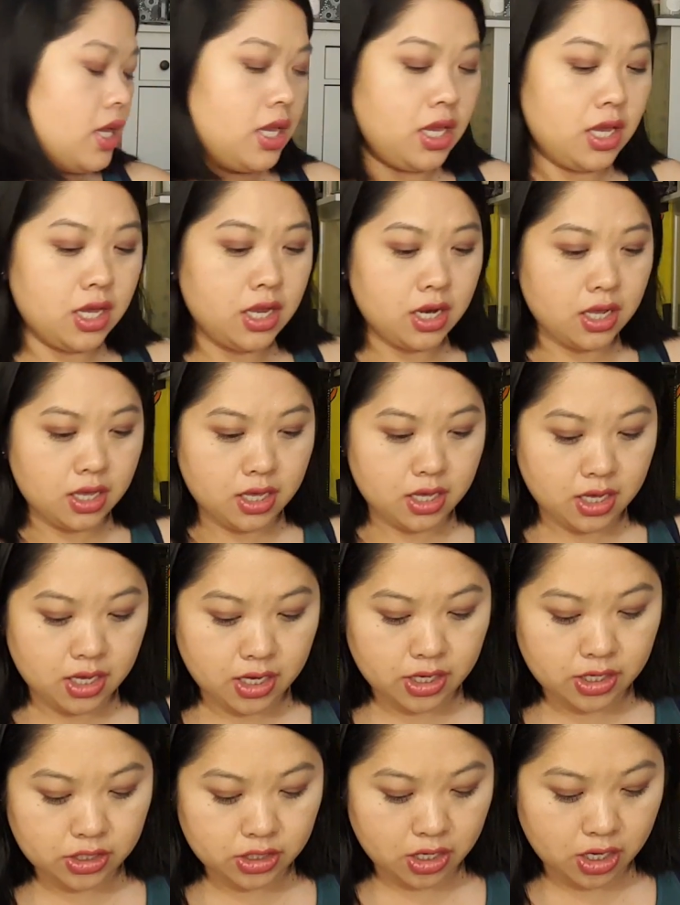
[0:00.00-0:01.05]
it
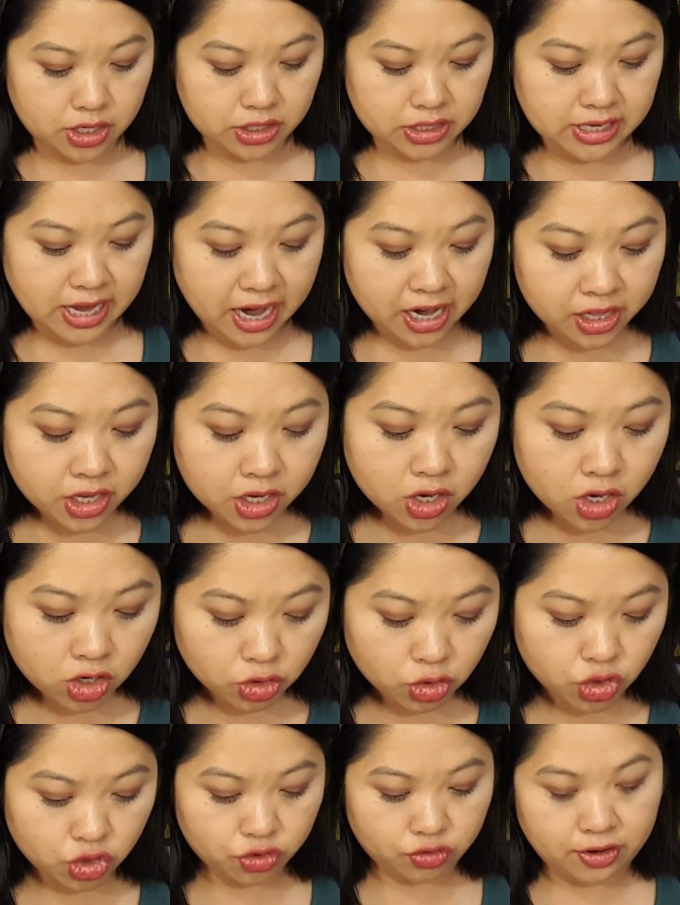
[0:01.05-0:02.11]
is a style and
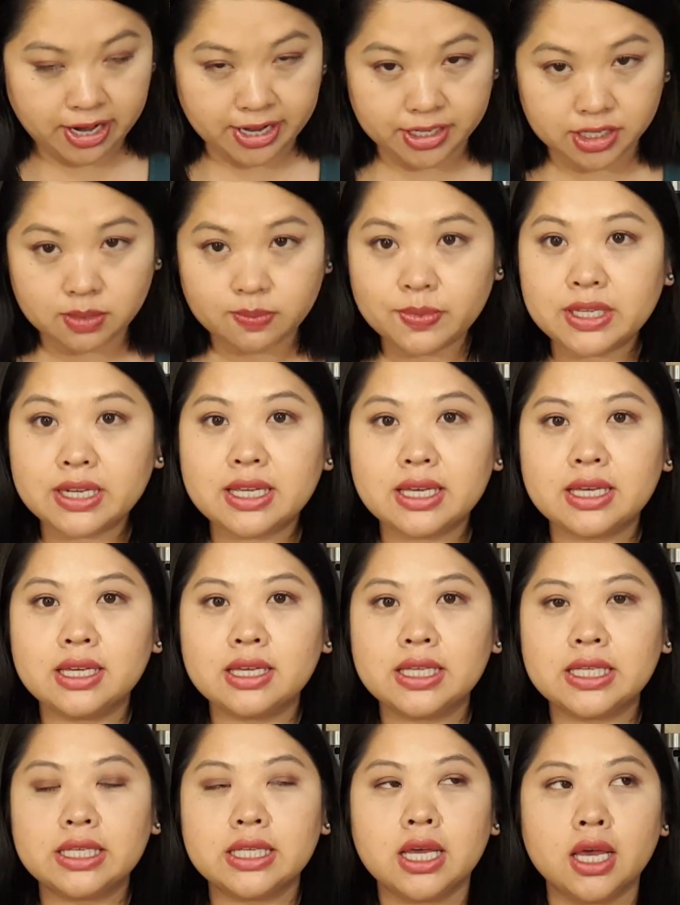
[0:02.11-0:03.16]
code dress but
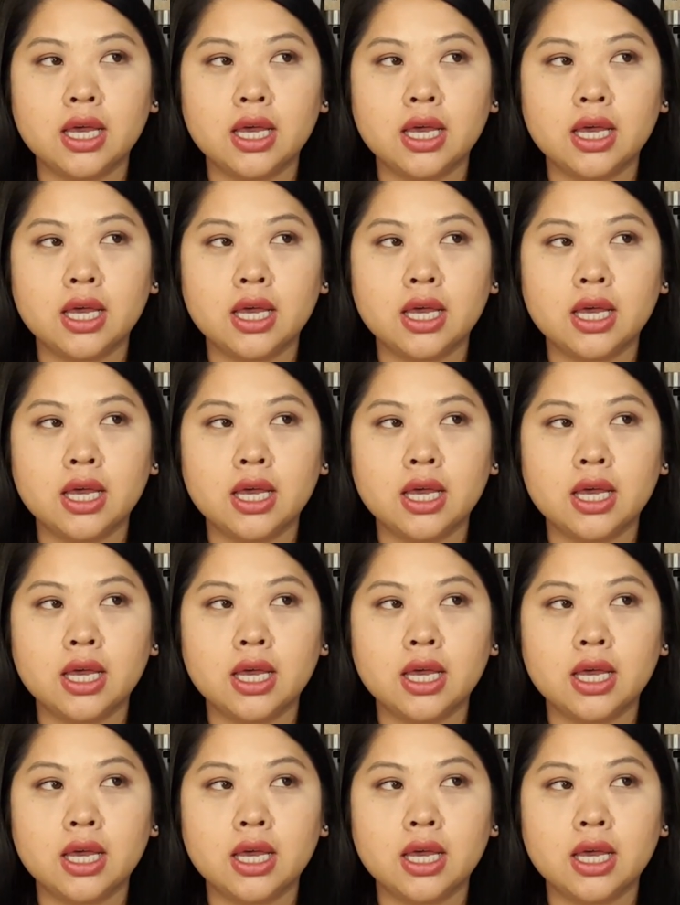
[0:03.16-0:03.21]
it